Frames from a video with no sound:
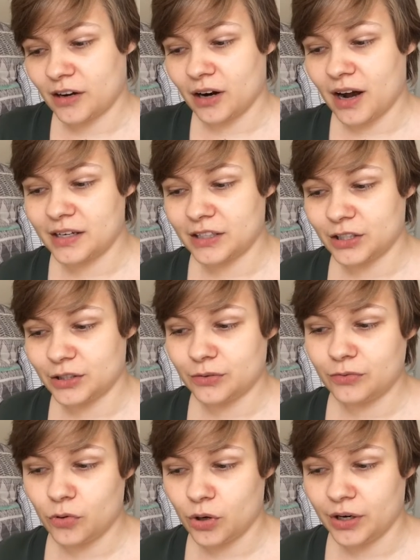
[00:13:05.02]
that are kind of
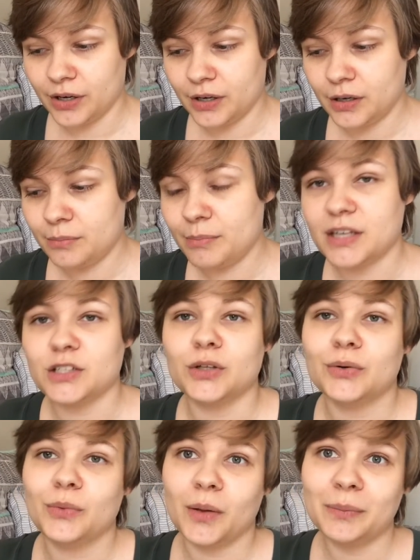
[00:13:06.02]
good for
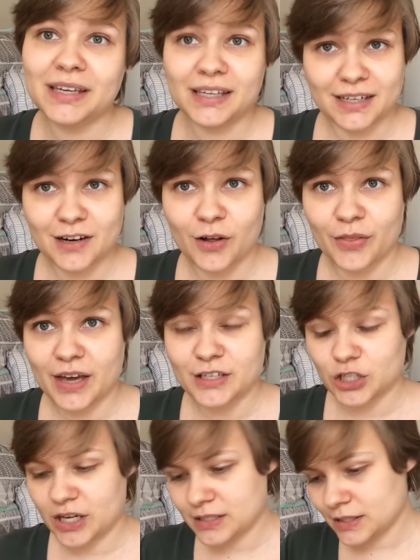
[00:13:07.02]
mental well-being and all
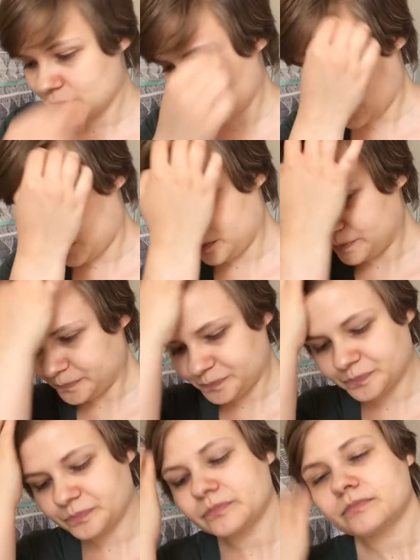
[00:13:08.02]
that jazz. So,
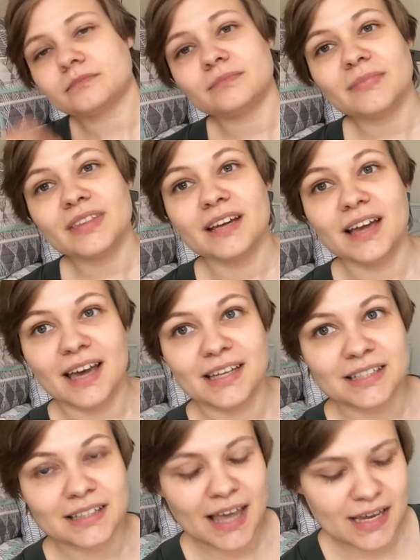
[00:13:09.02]

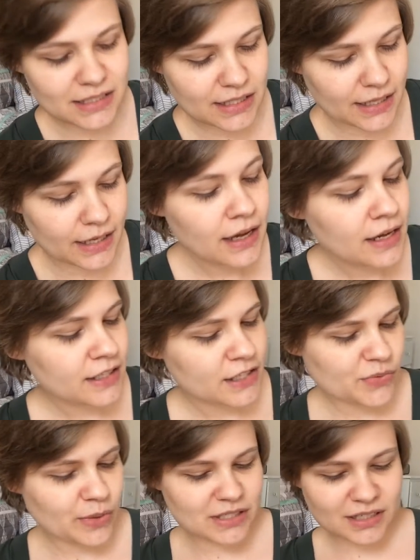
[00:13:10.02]
and lastly,
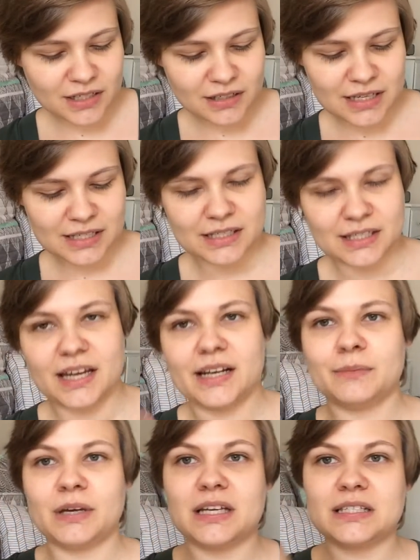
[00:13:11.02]
this one's a little less
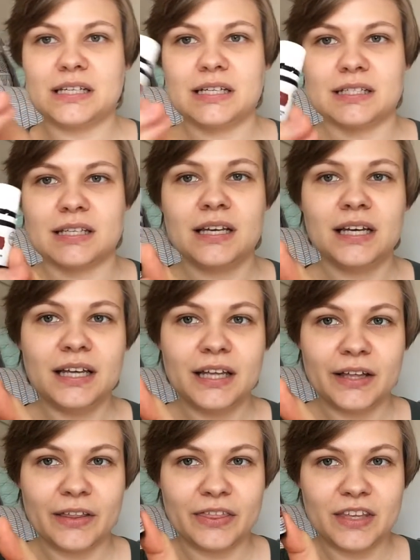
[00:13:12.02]
exciting because it is
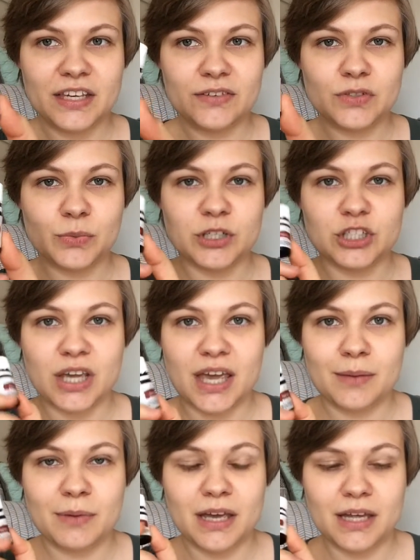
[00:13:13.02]
Thieves, which
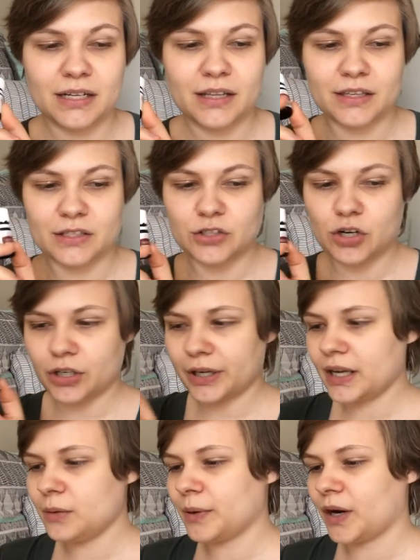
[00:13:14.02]
came in the starter
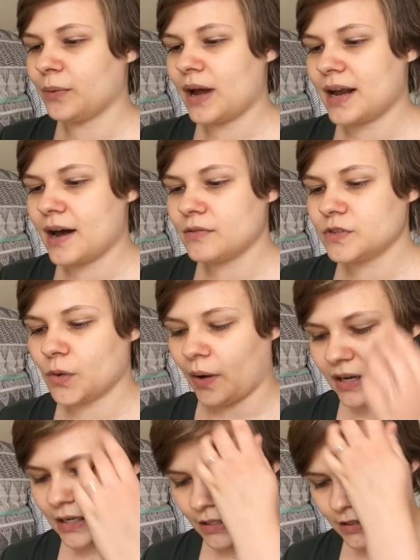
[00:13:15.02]
kit, but I ran out, so
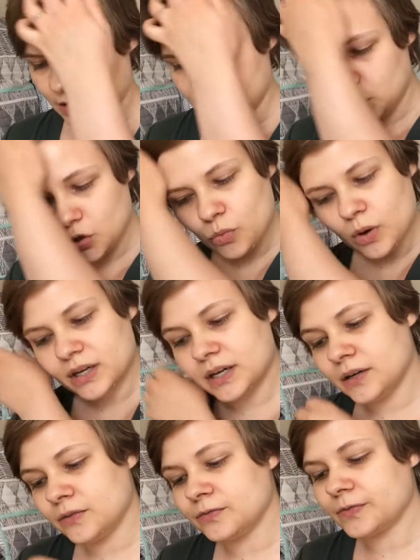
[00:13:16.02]
I needed a new one
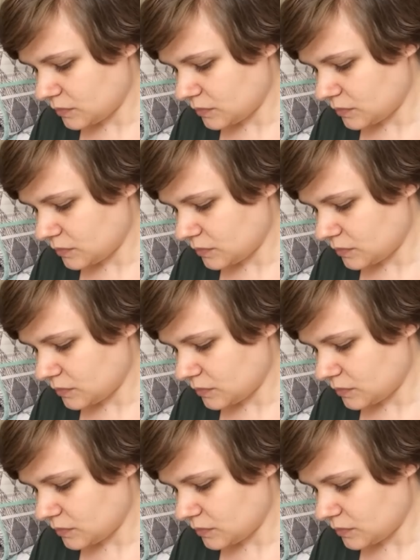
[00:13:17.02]
of.